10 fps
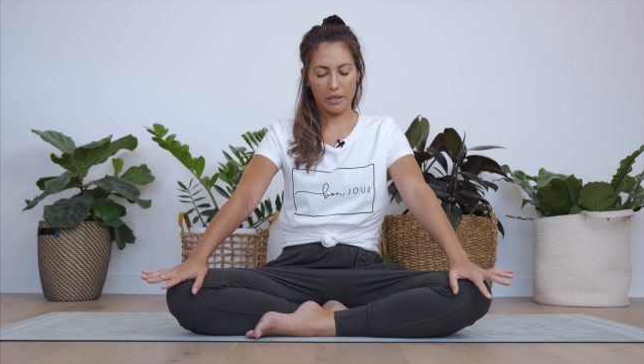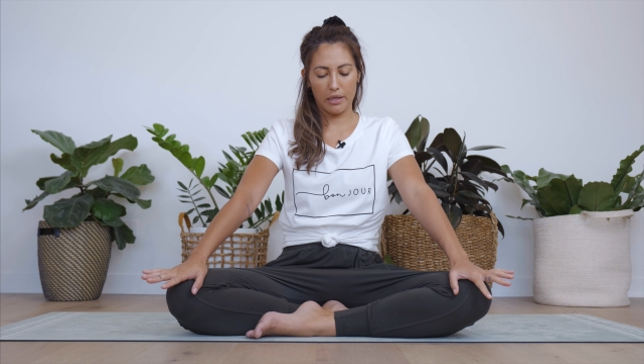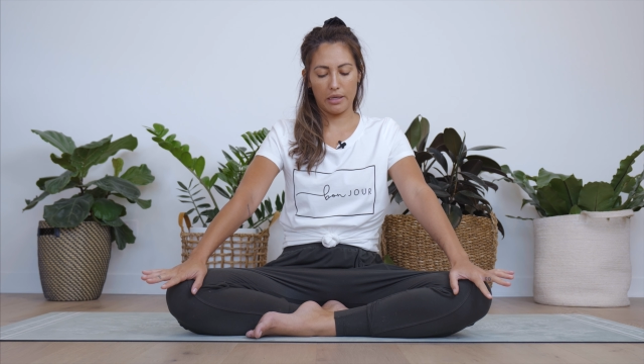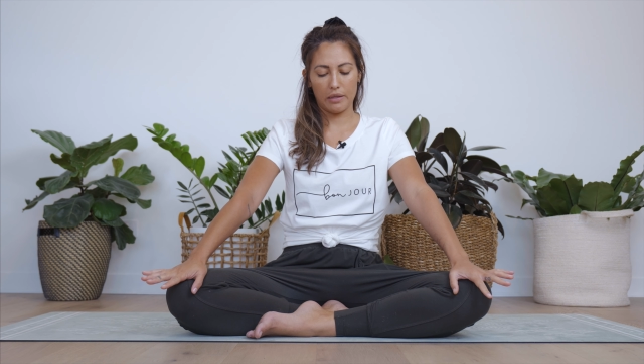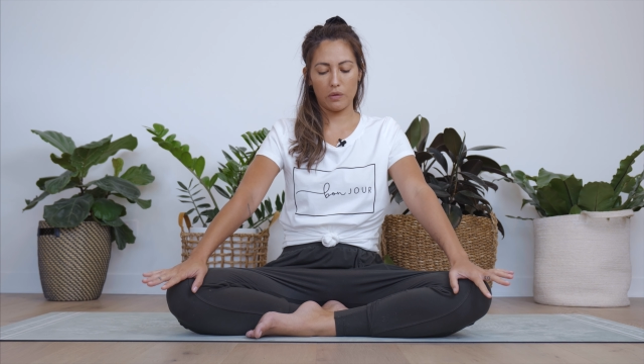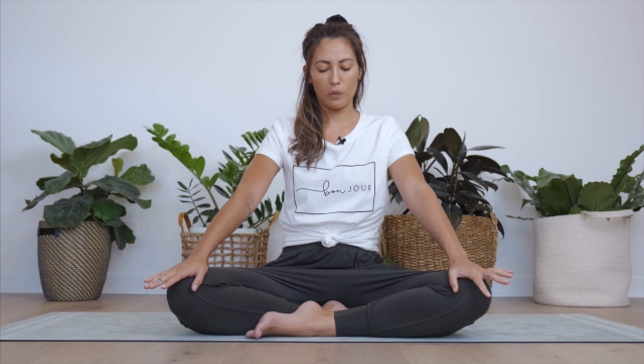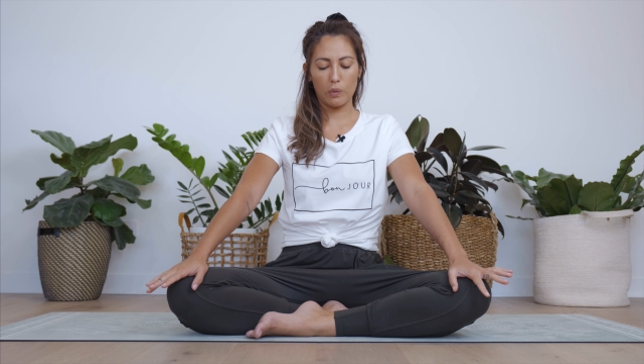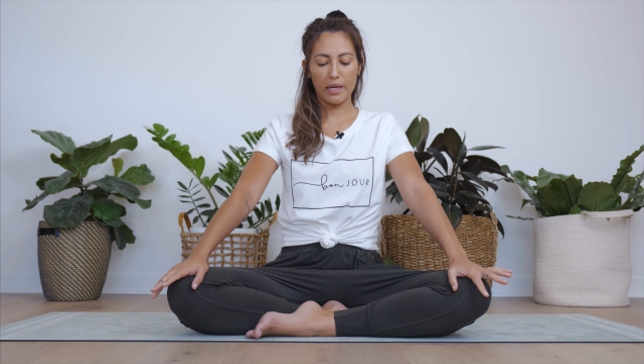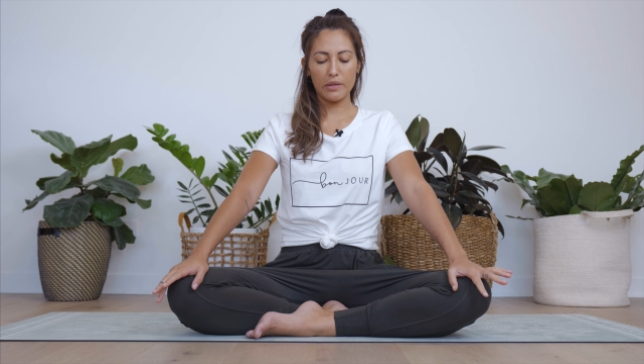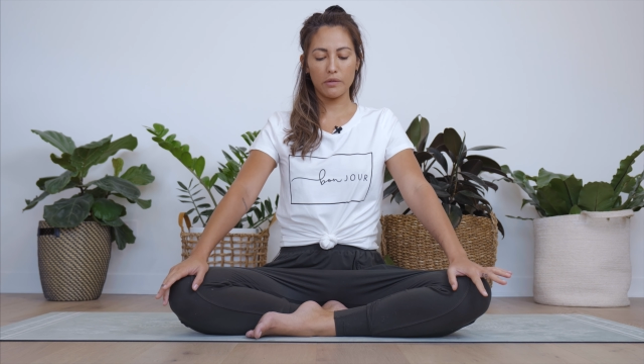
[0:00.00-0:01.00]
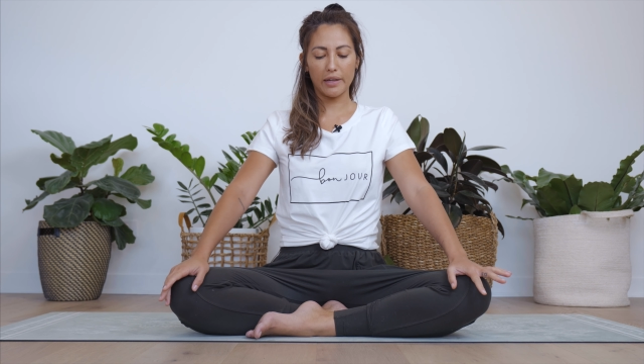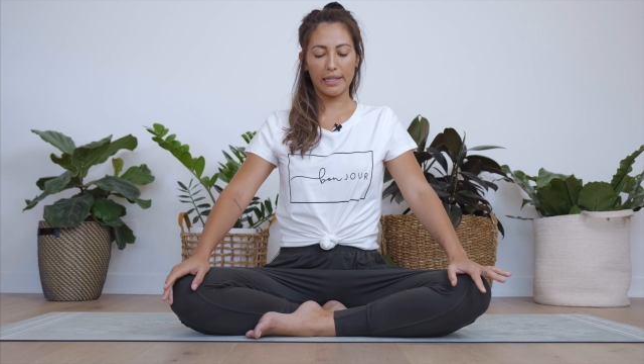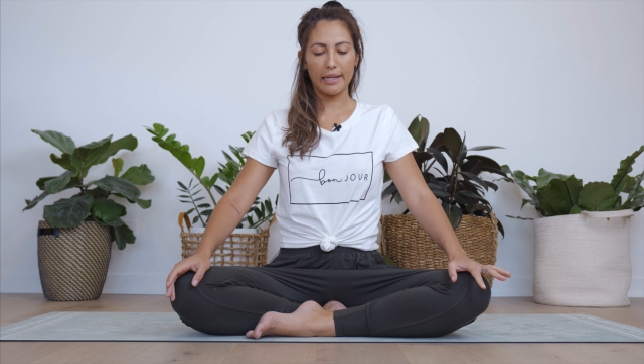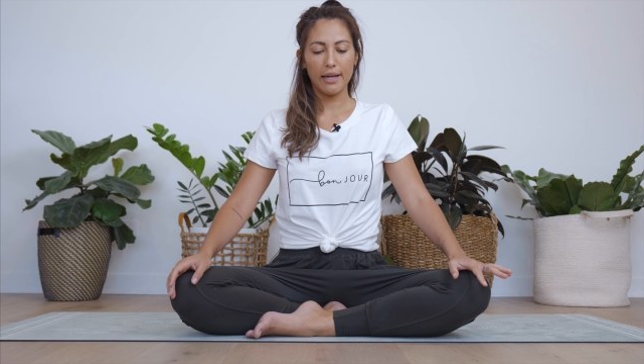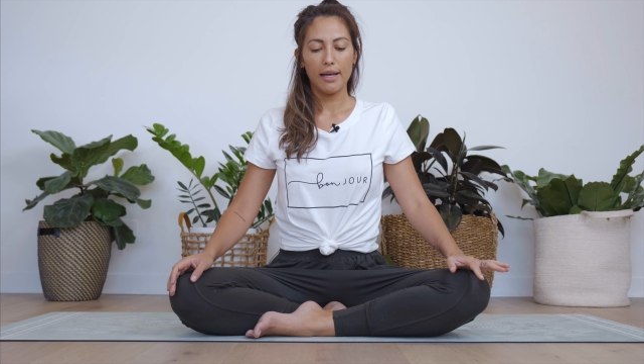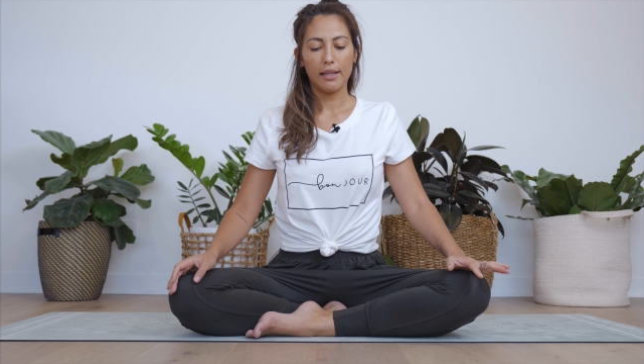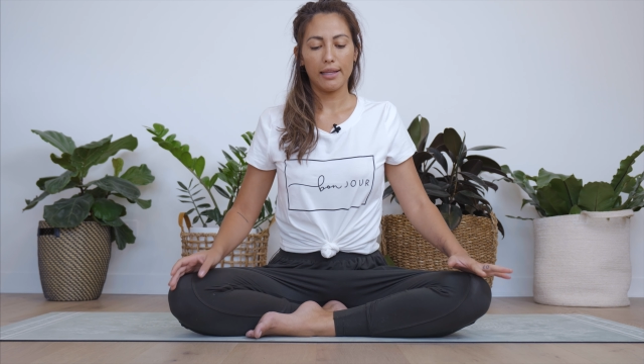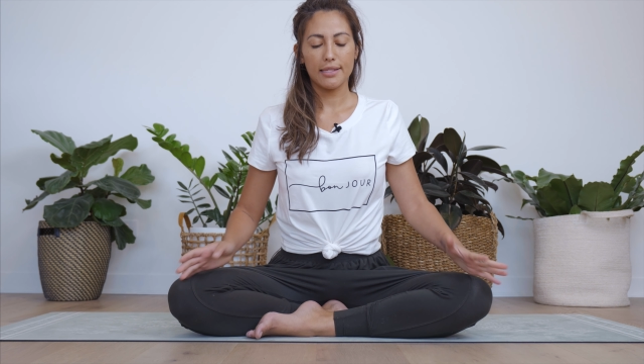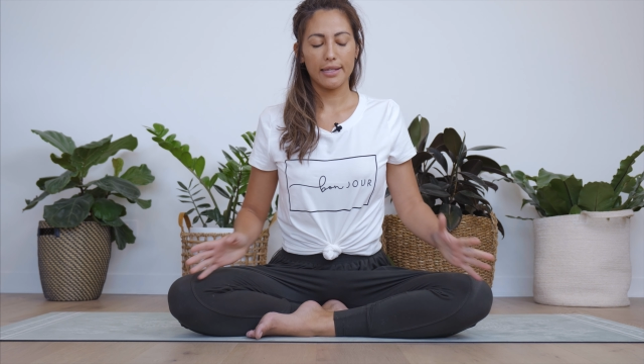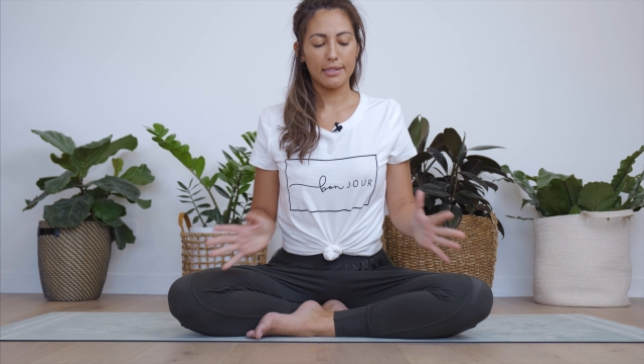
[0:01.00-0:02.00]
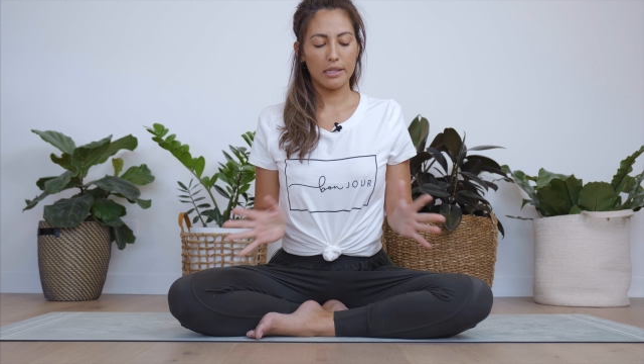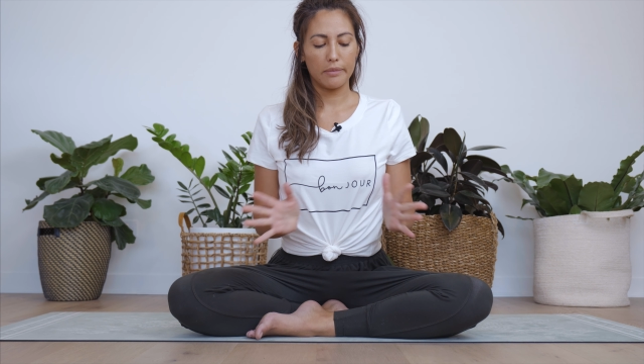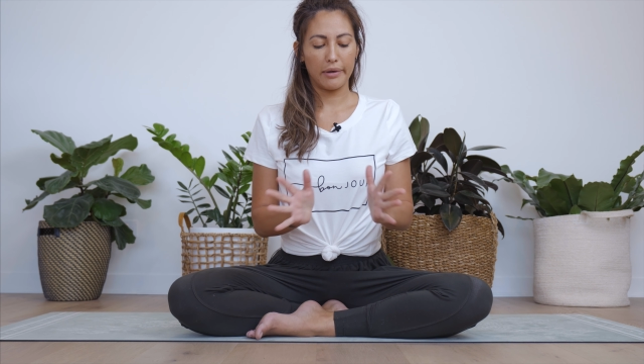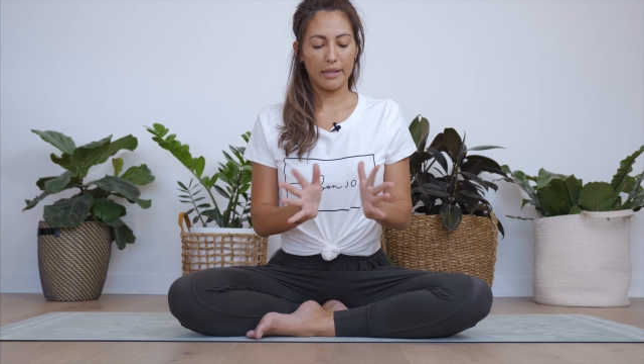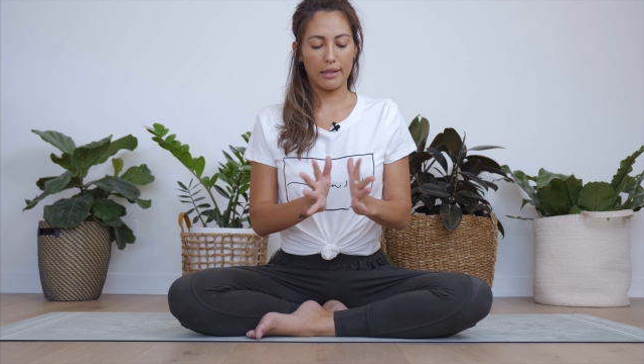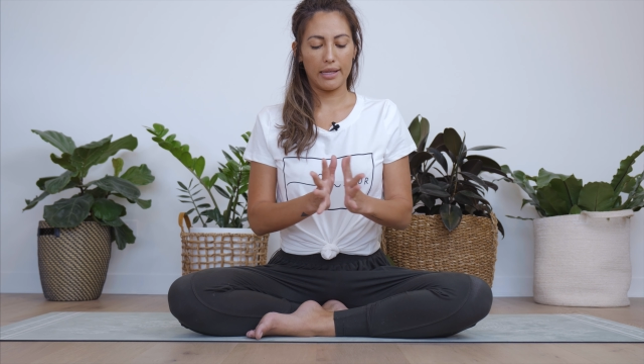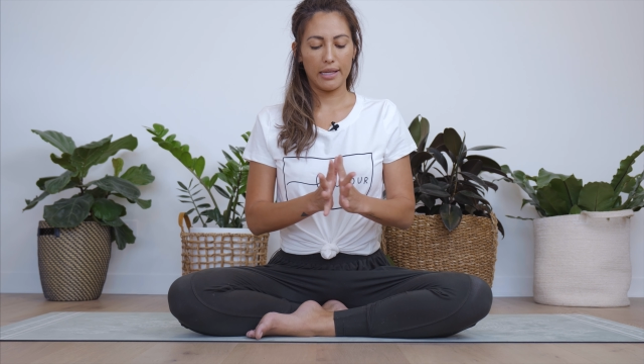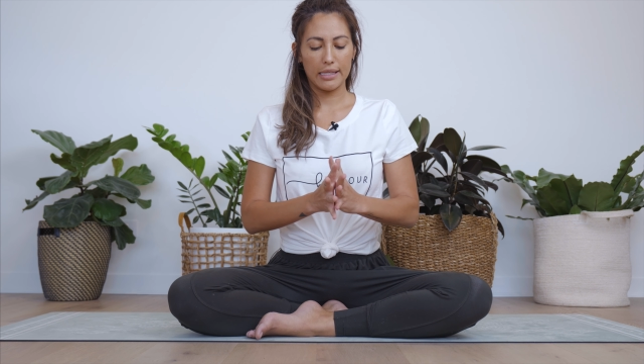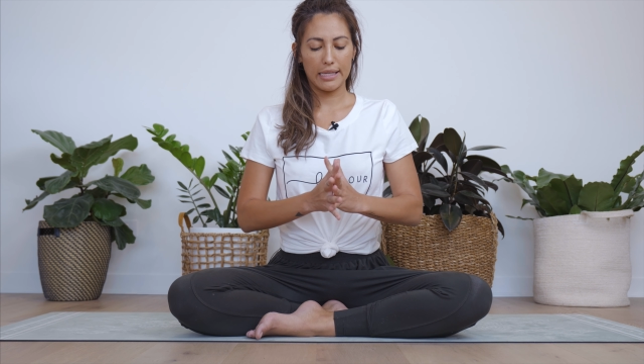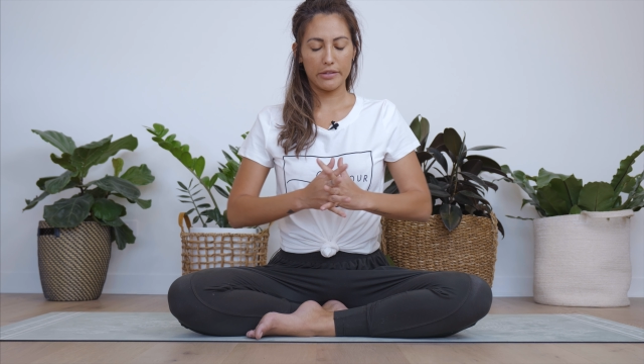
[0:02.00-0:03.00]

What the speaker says: And when you're ready, let's take a deep breath in,